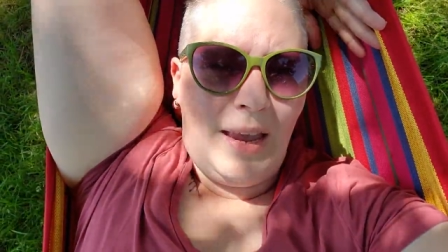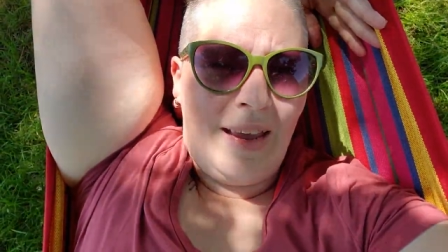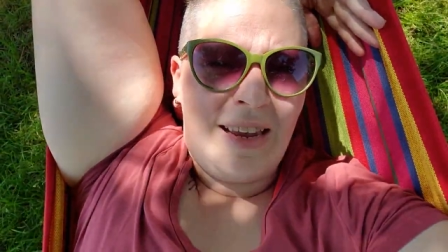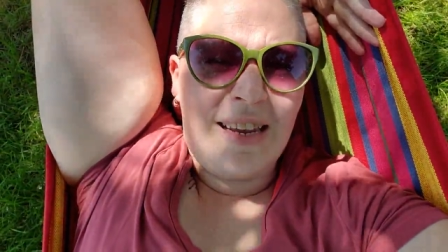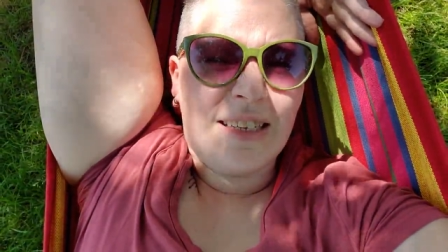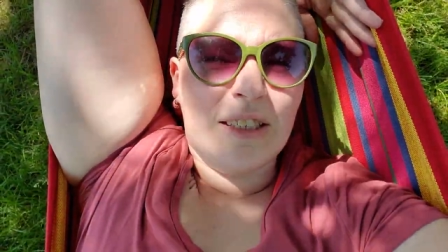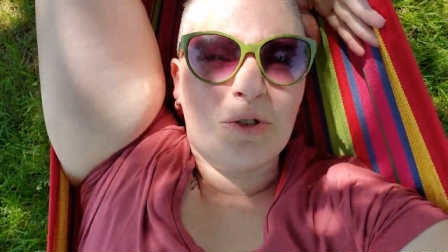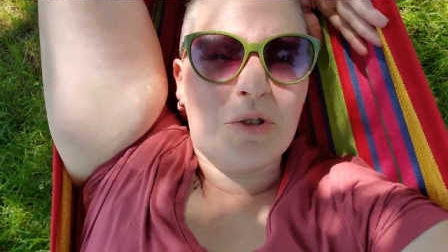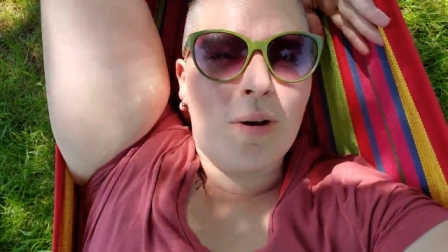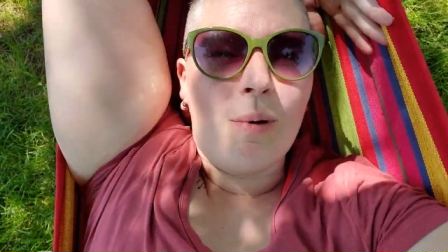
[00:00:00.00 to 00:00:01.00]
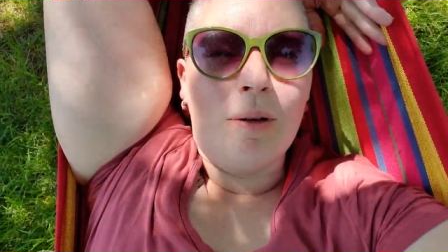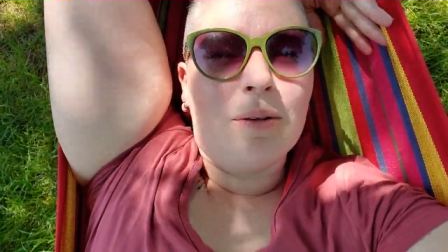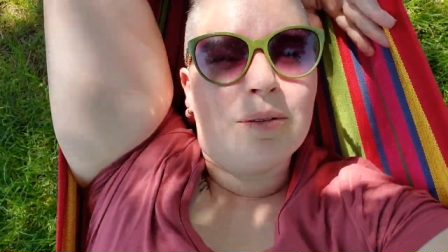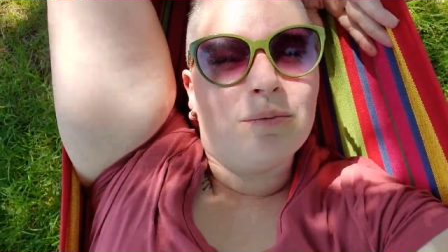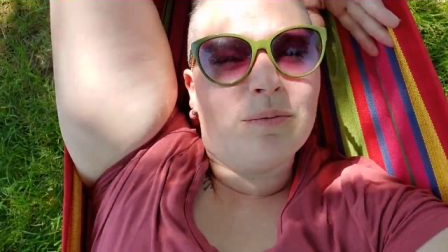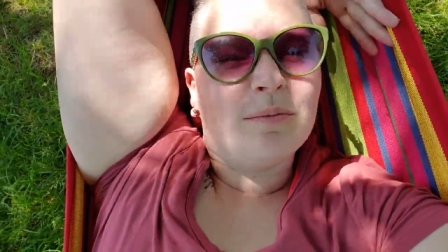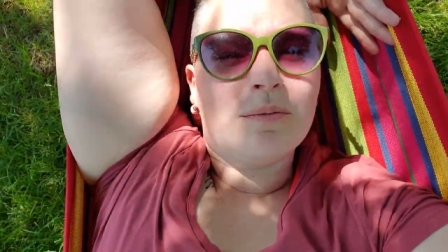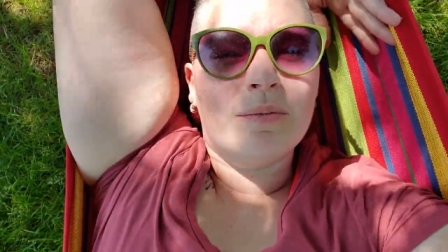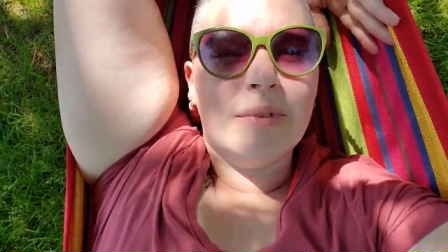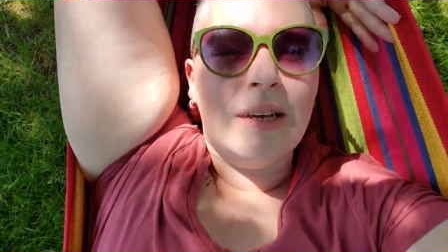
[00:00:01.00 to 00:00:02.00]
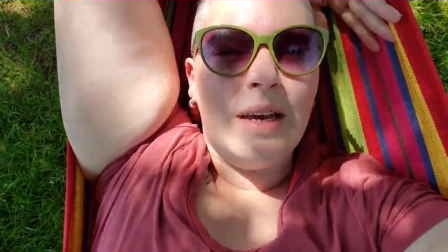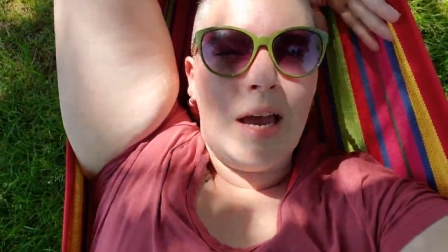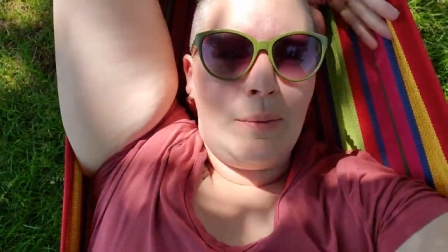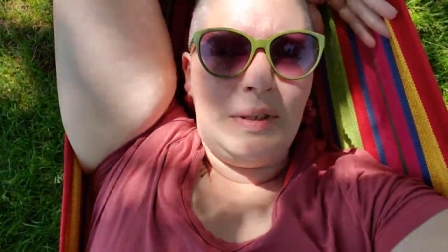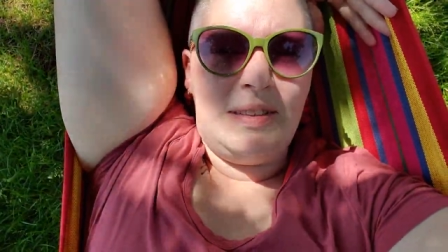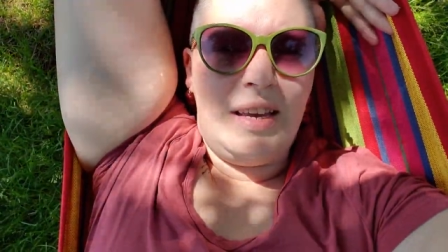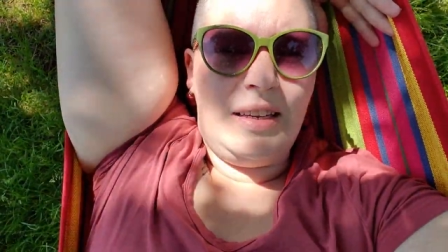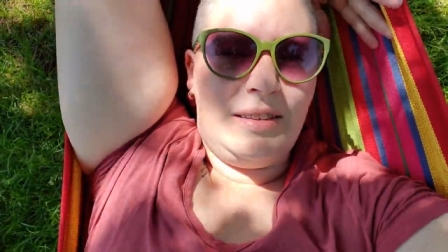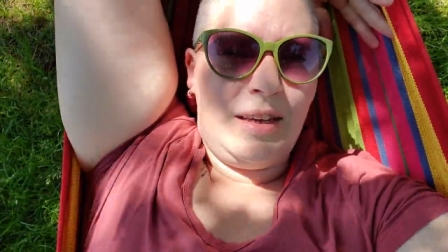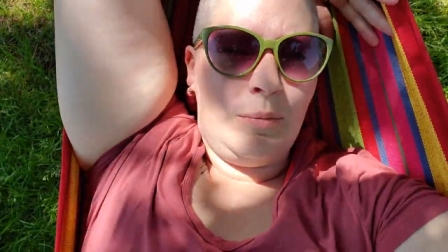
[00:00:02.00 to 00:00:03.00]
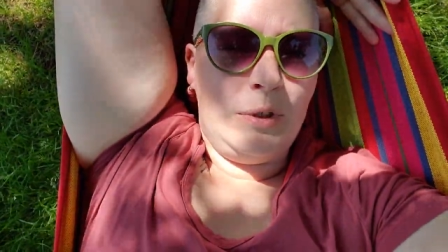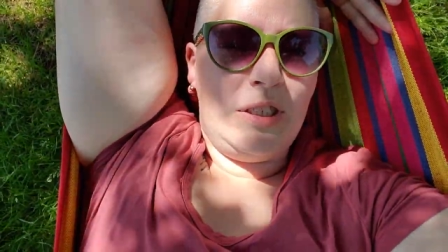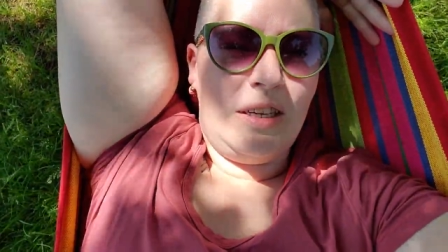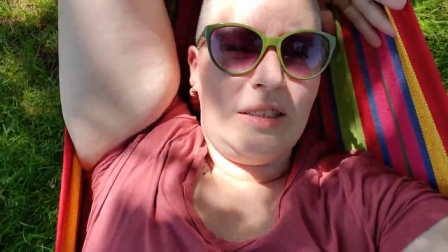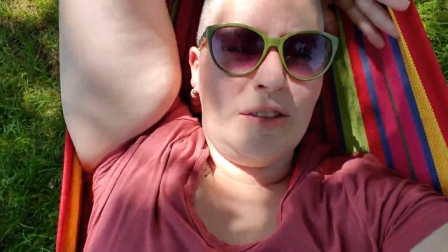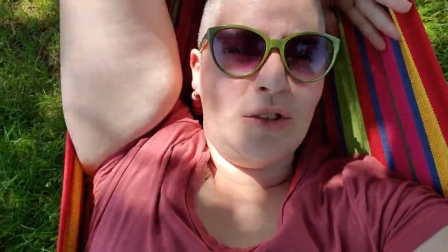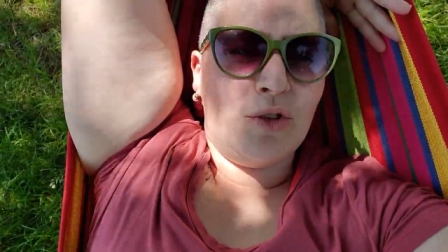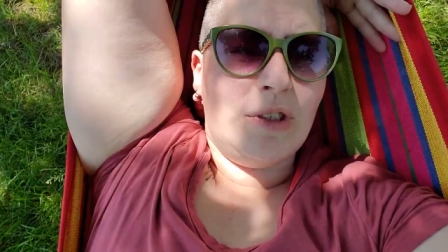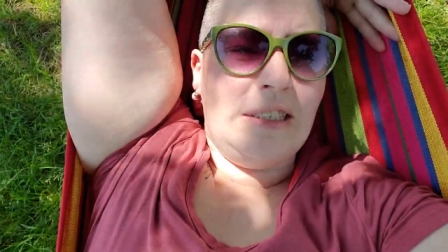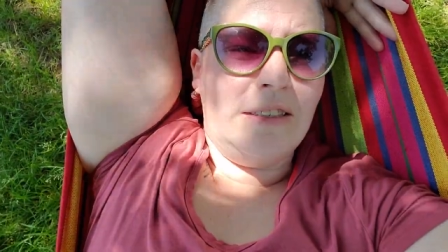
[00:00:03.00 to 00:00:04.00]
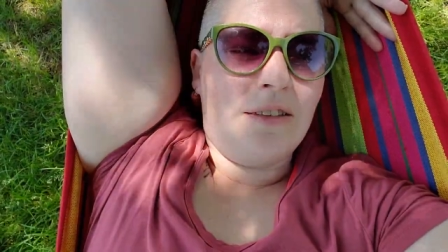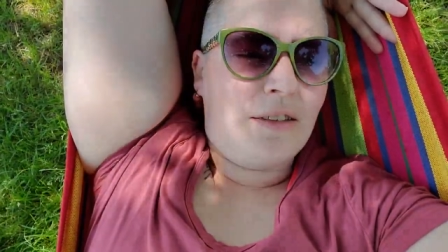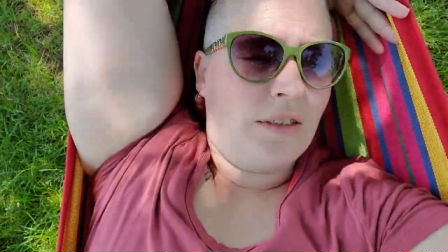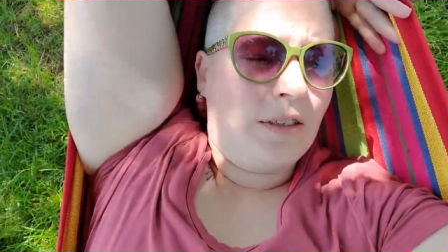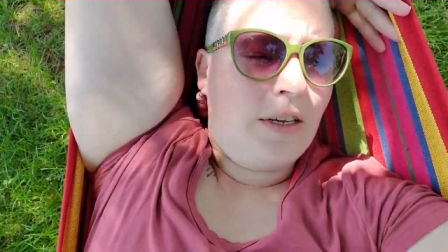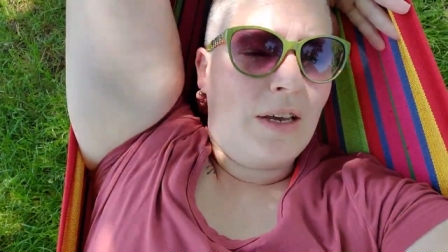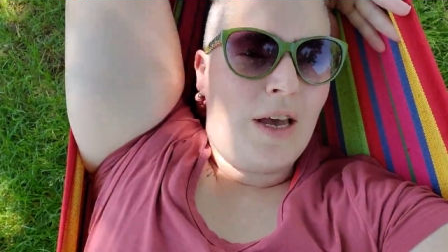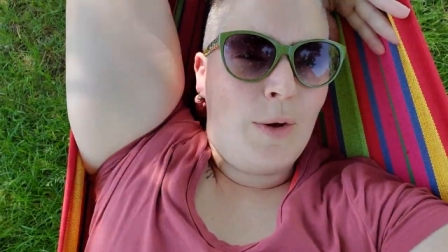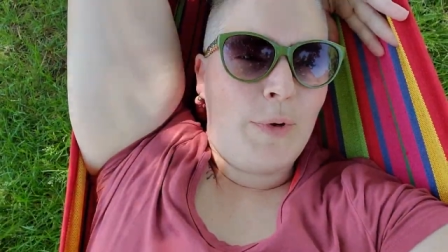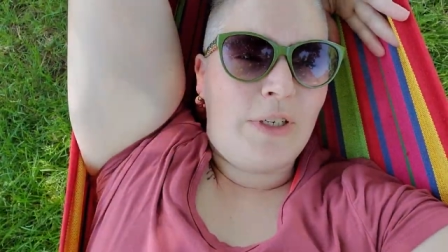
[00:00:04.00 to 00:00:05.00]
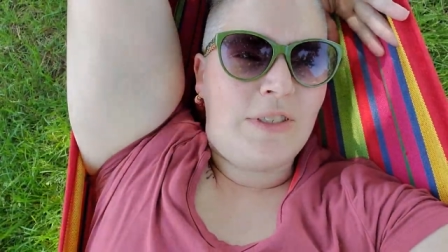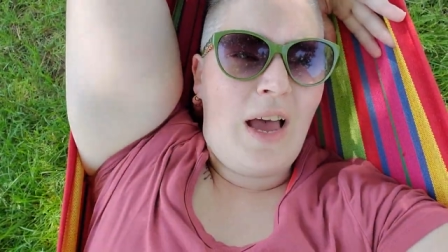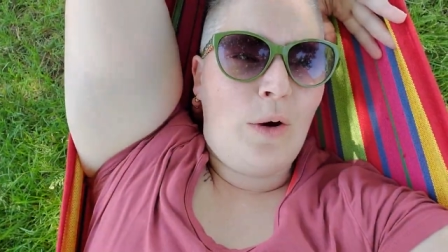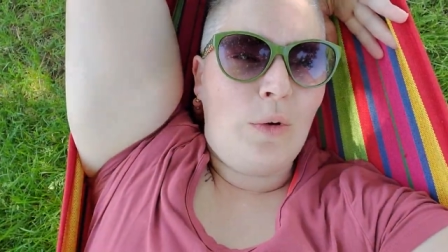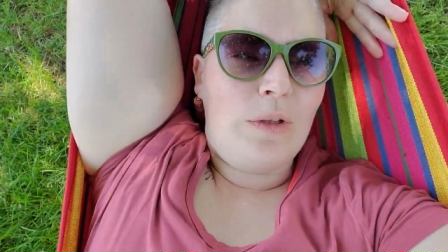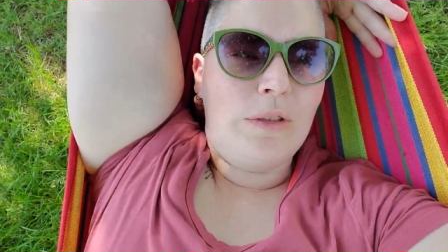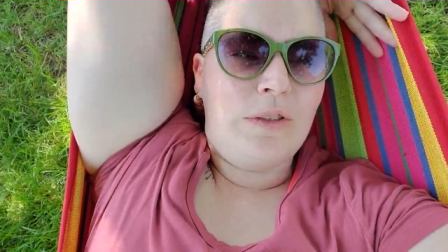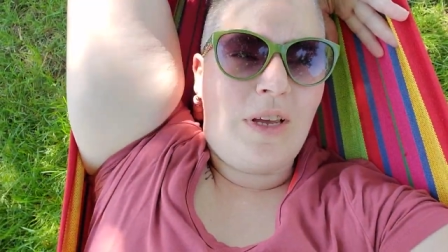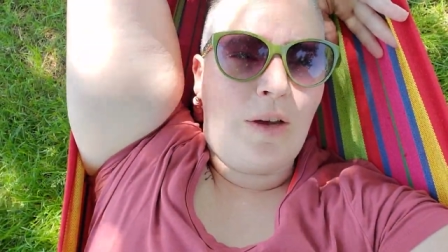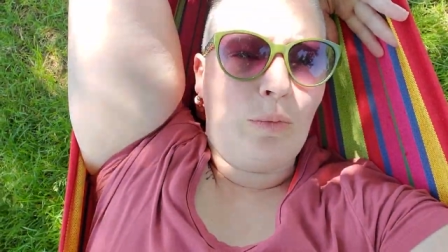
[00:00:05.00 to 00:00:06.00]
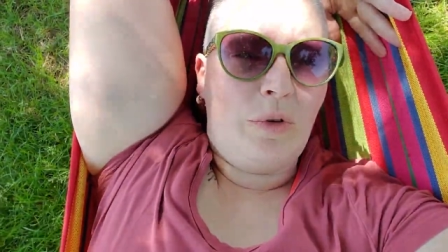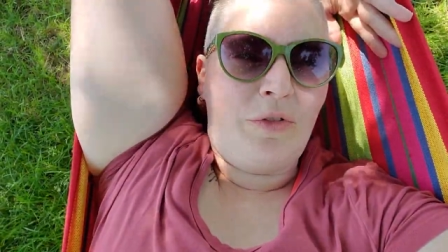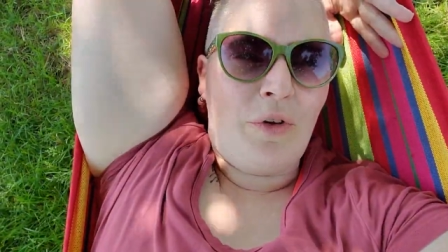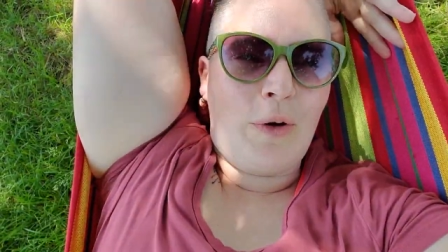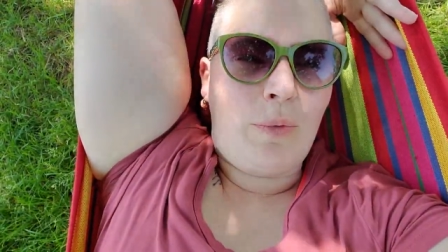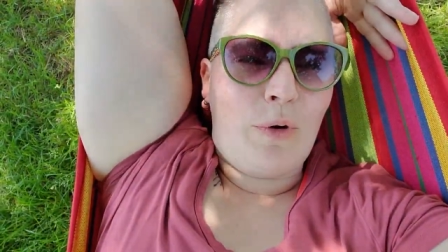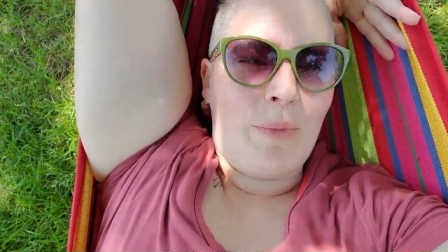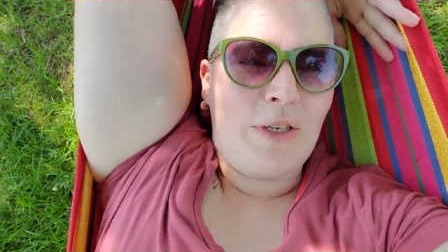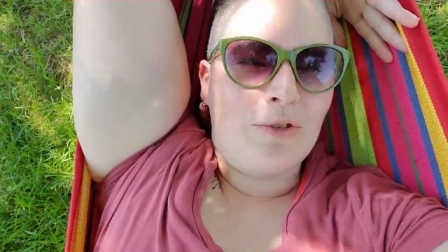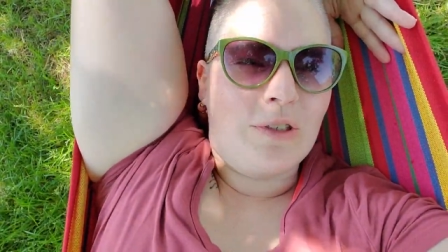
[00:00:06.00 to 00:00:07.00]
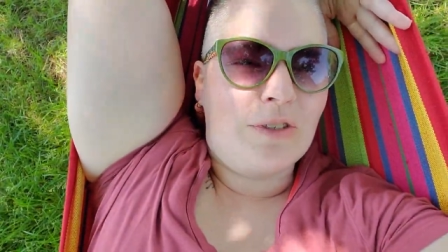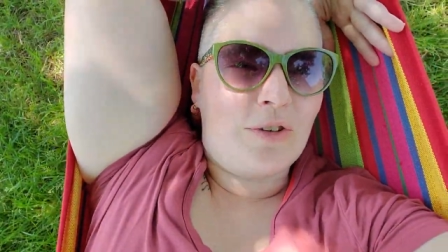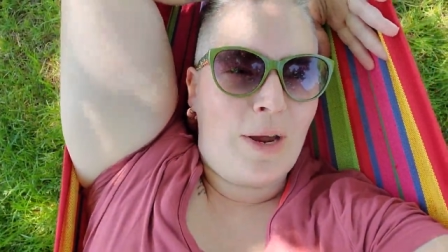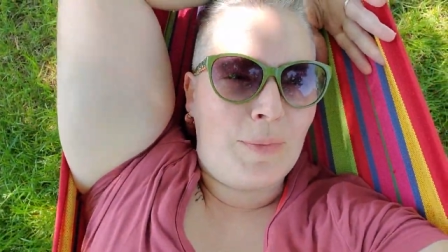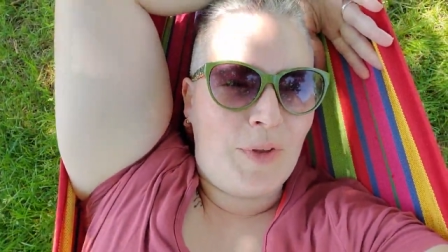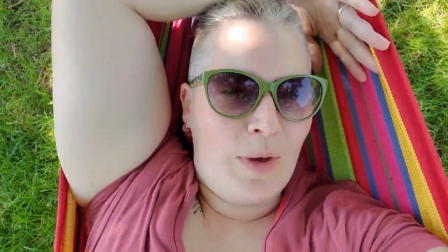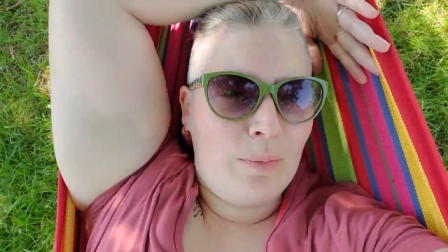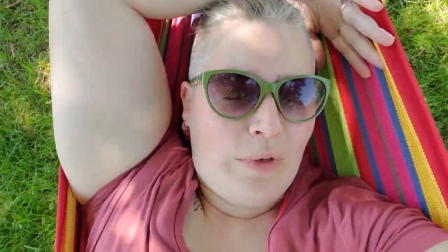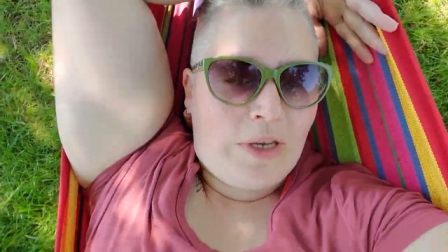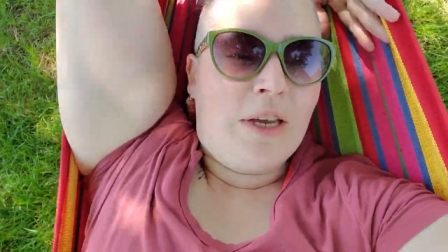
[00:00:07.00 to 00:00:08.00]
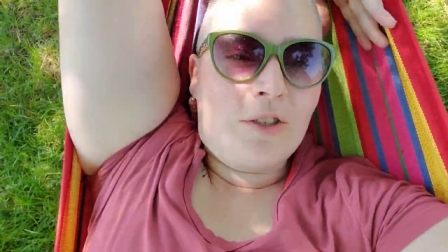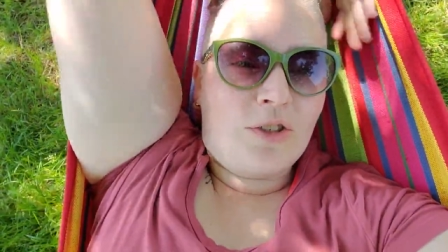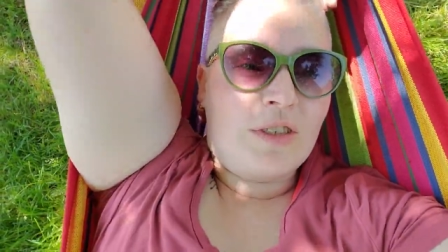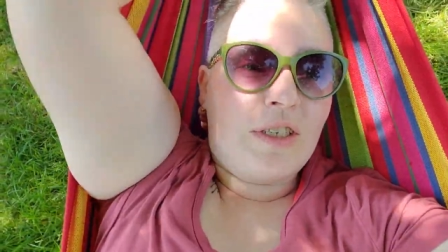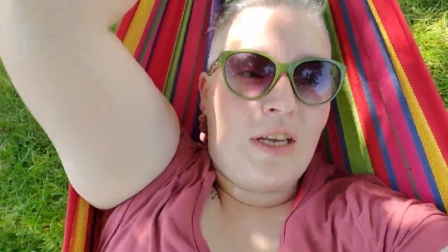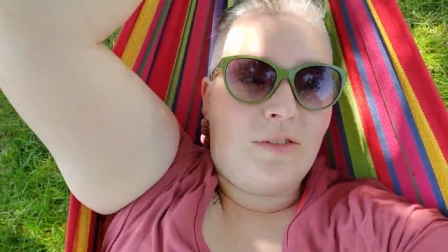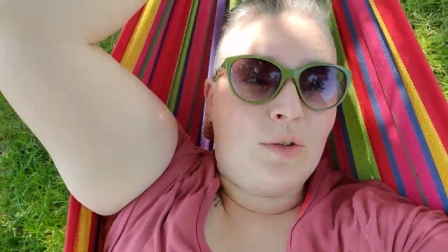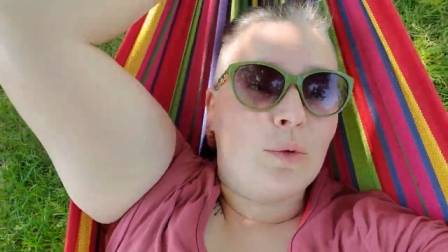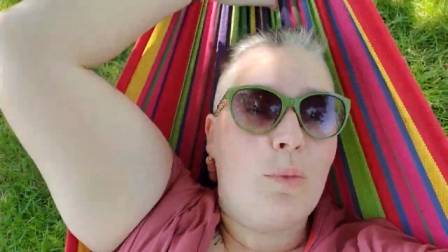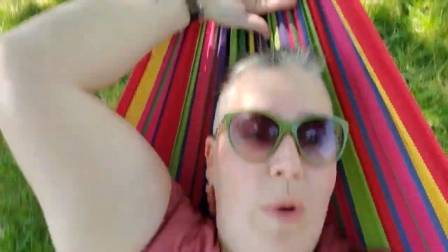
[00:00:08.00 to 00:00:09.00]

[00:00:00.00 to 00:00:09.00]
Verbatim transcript: I can't get in trouble. And besides, I'm protecting the trees. I put a towel down before I put my tree straps up, just in case you were